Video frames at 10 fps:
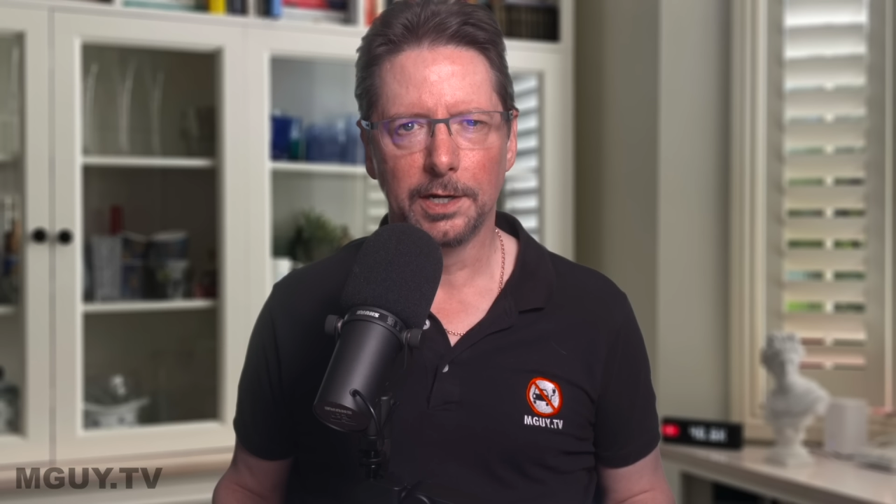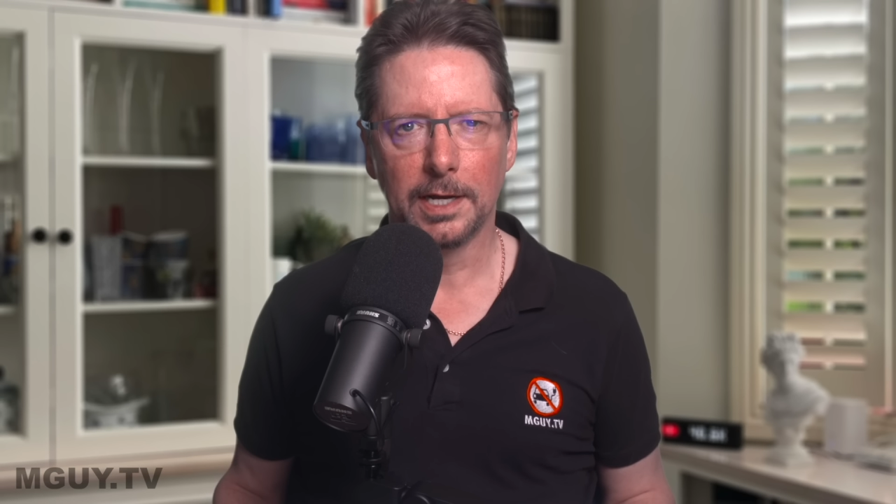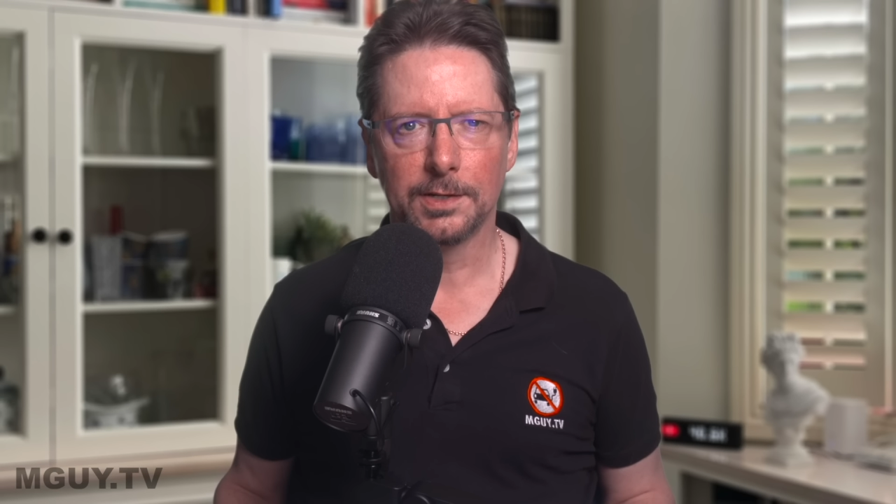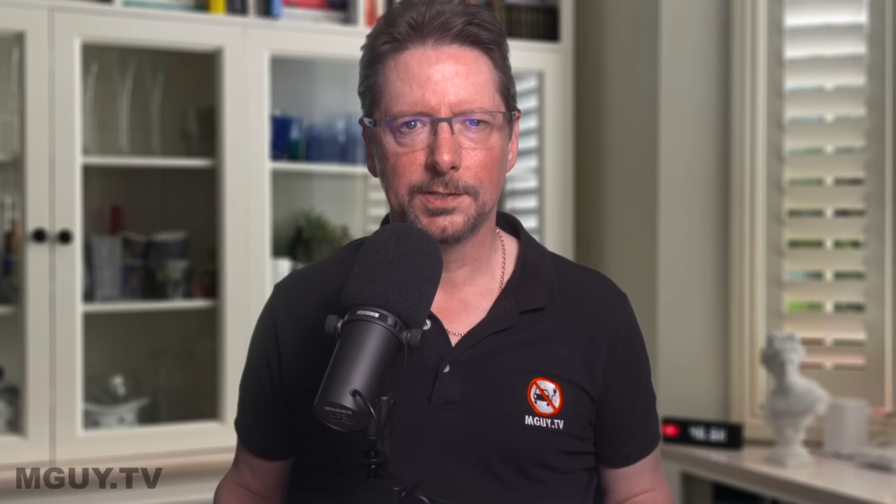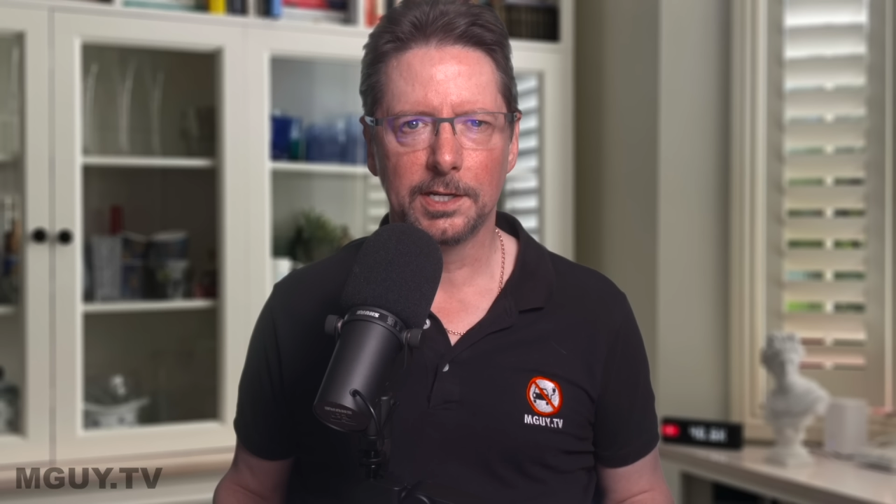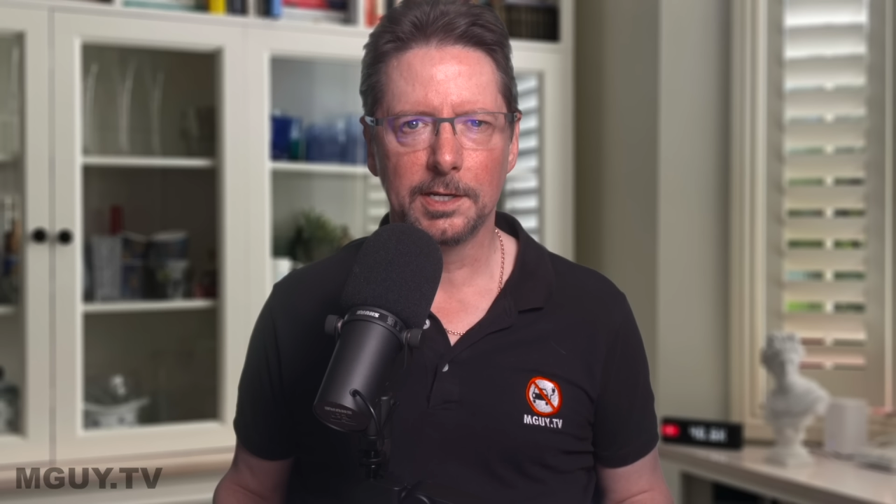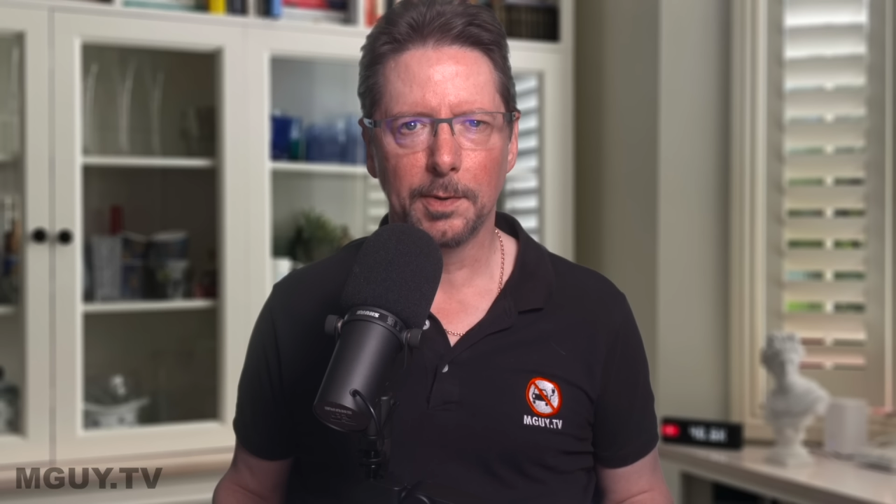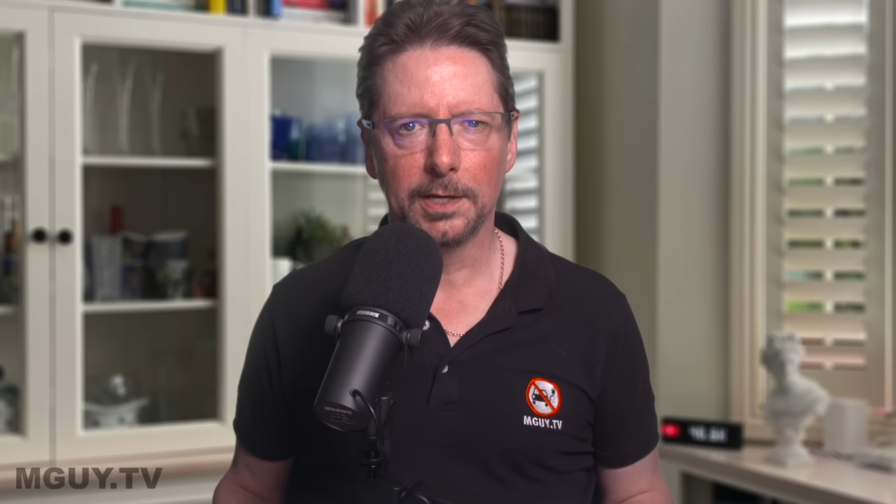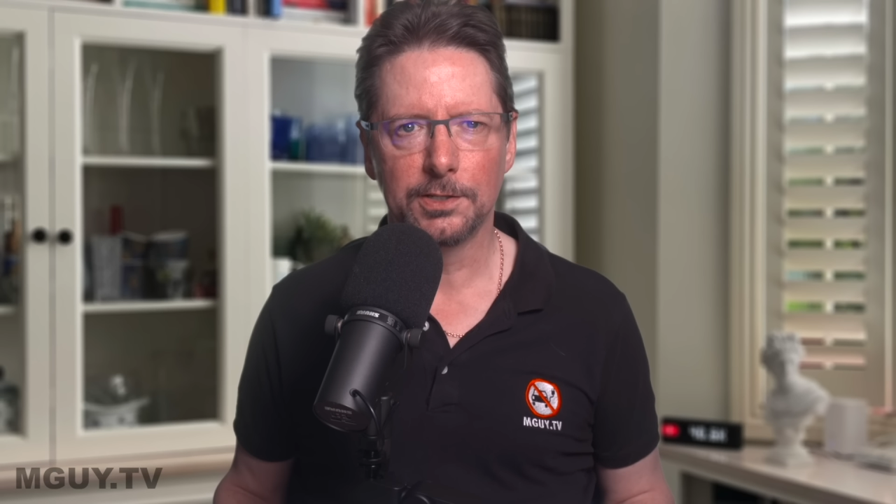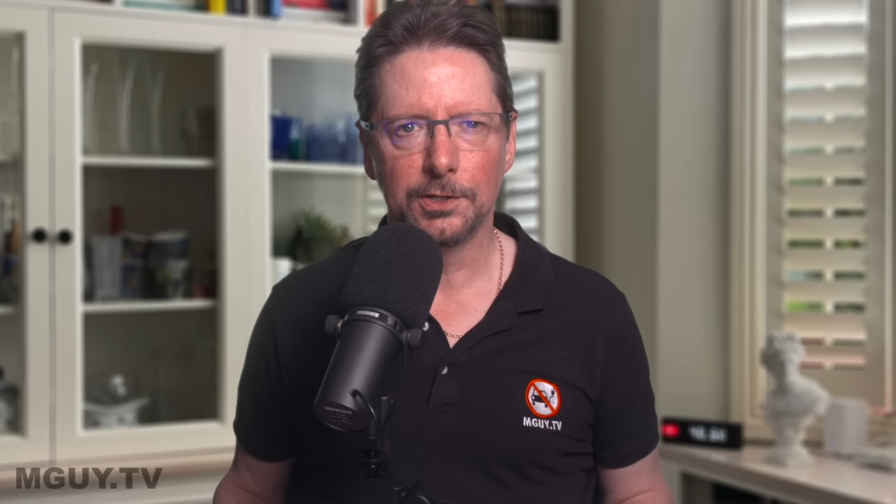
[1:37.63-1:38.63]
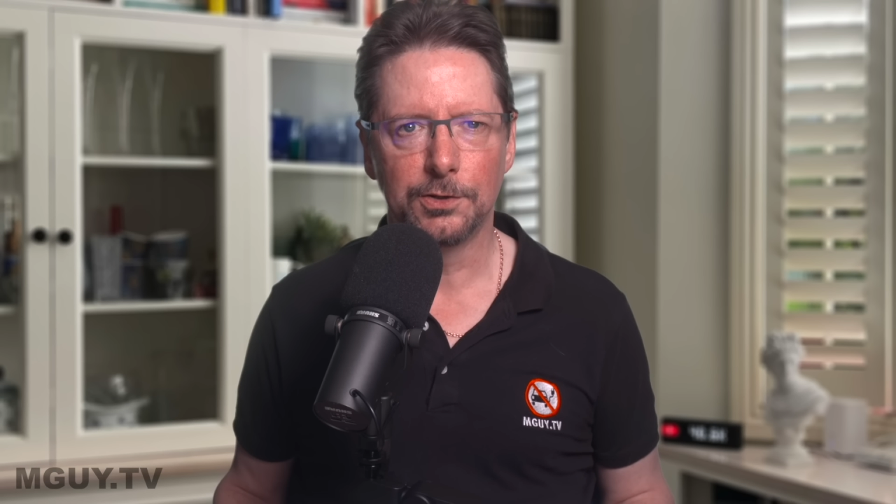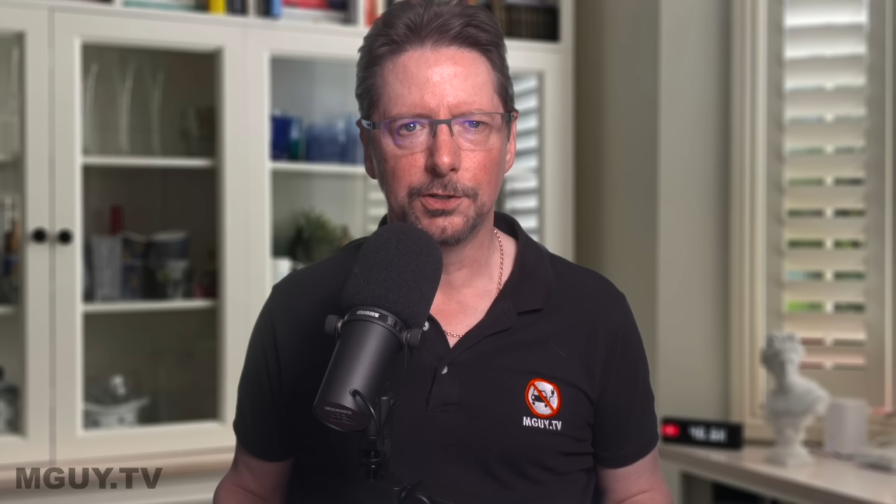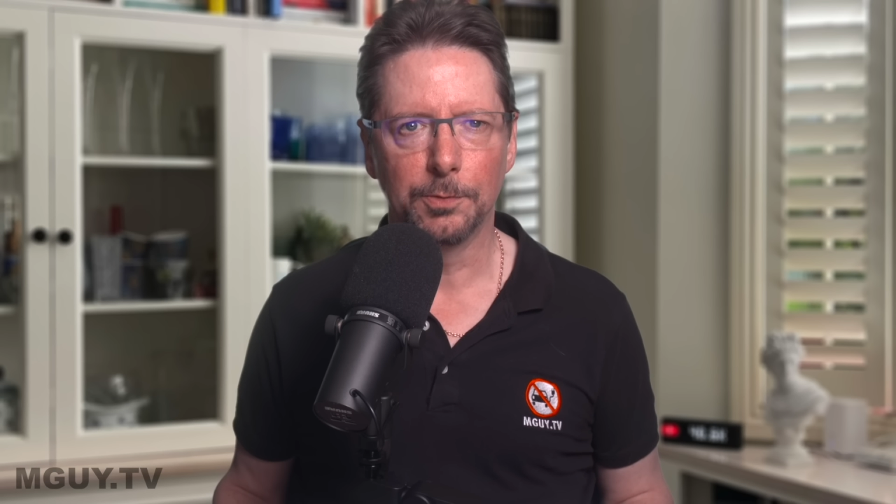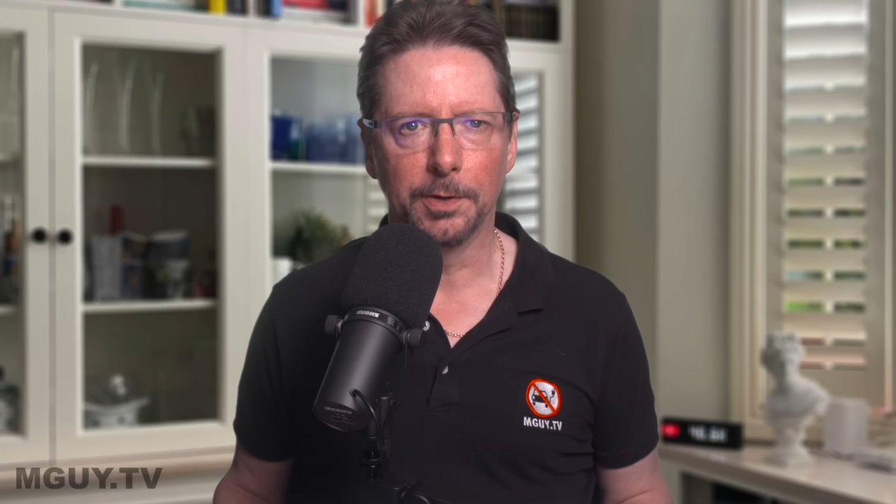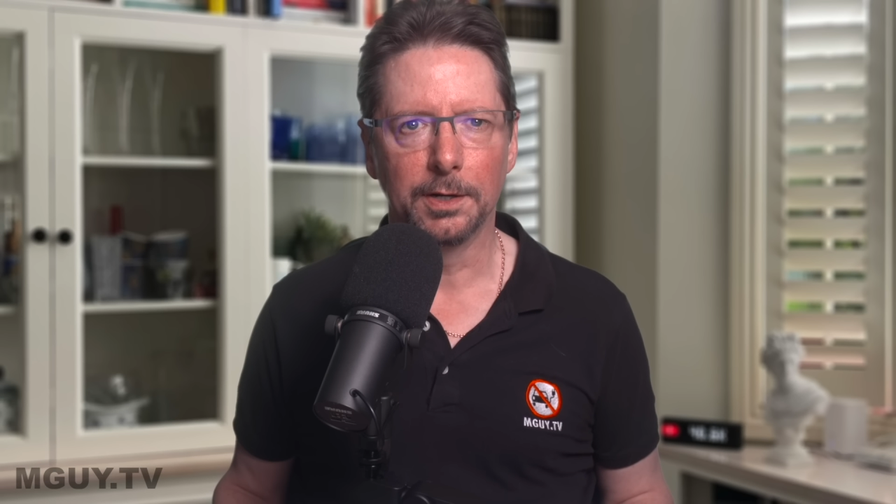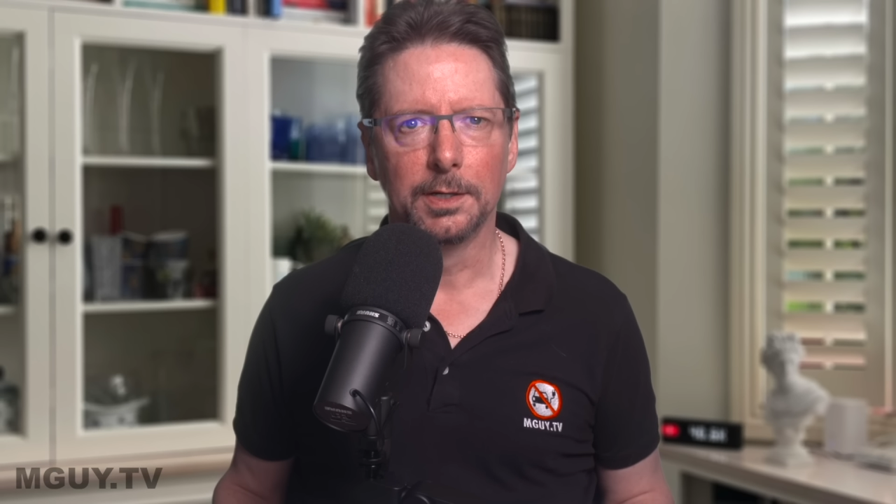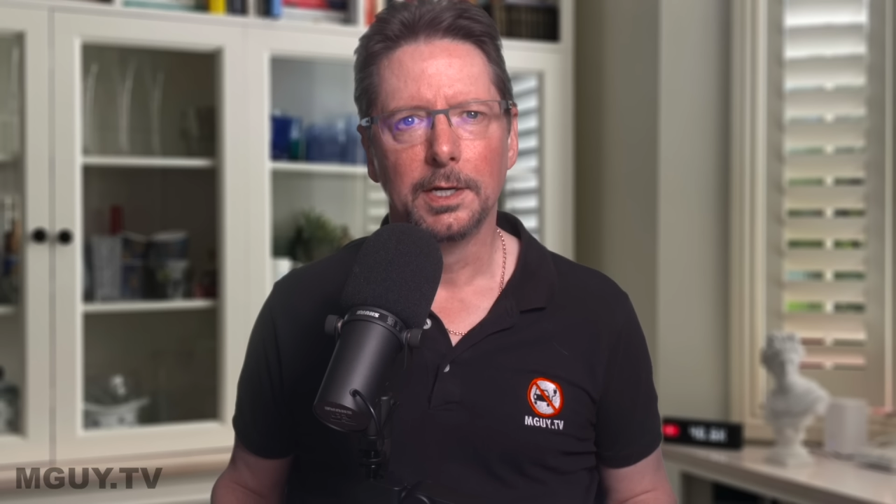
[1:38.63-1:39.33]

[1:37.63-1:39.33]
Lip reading: now Sydney-based YouTuber.